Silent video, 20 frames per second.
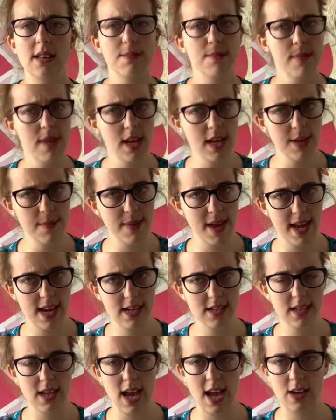many
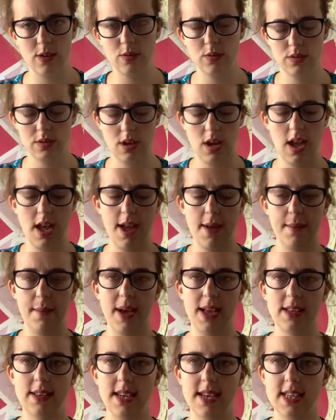makes out
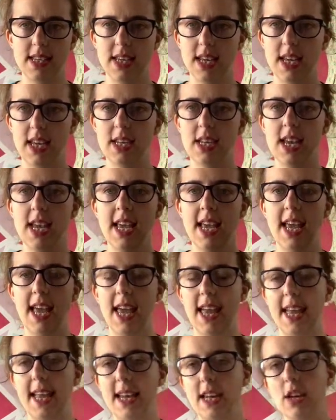as I did
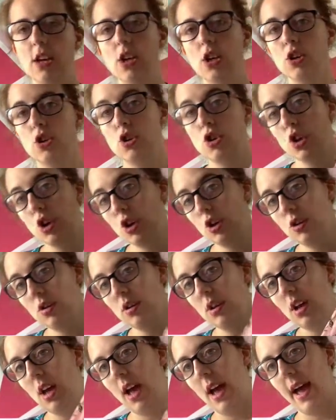in June,
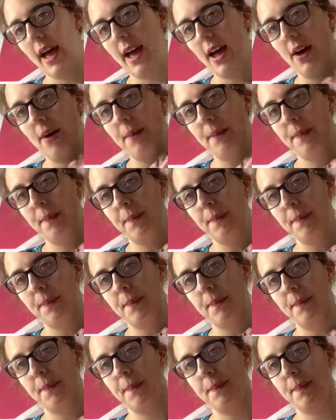
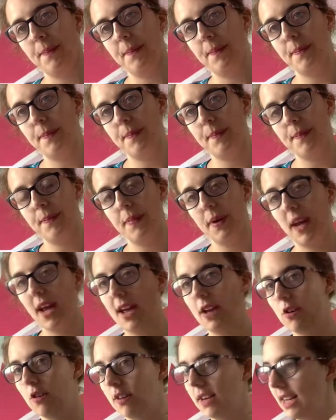but I
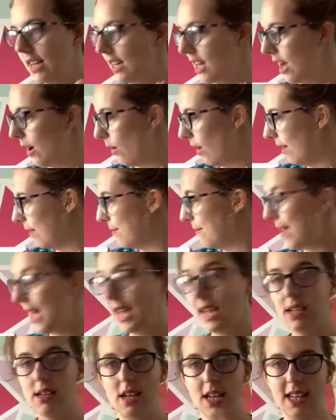already know I've
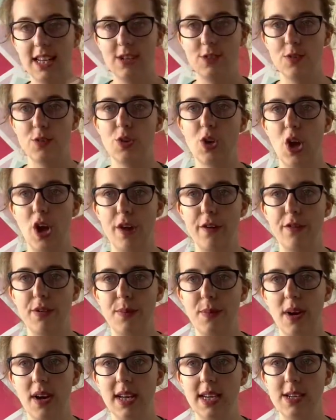made a little skirt for
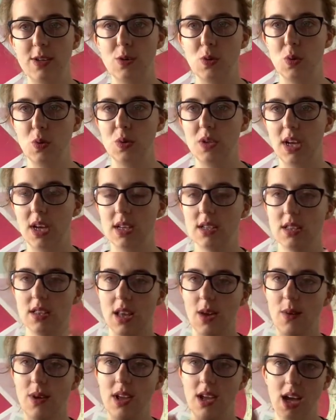my daughter,
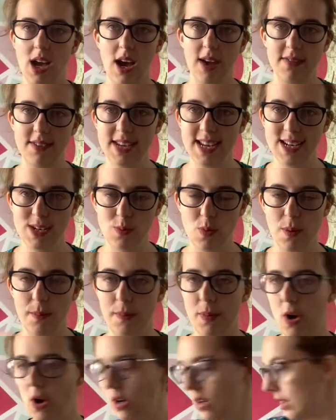so I've ticked one
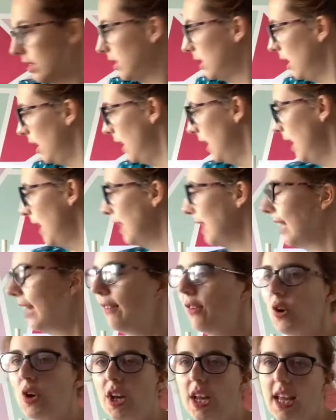box. I think I've
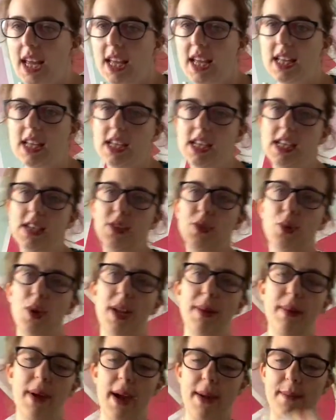got it here. So
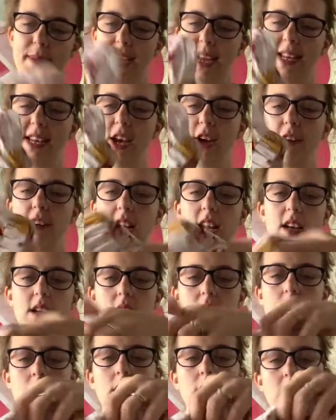I made her a
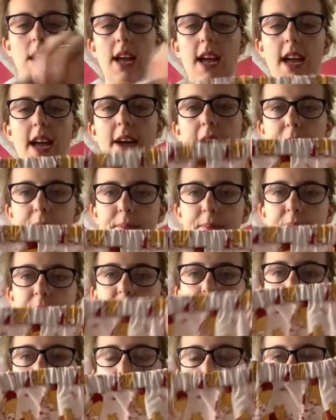little,
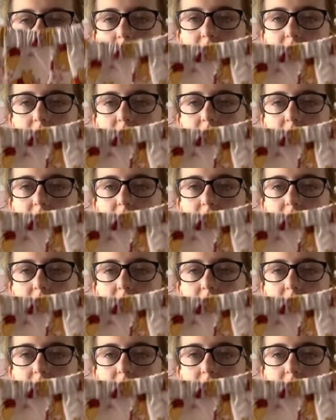this is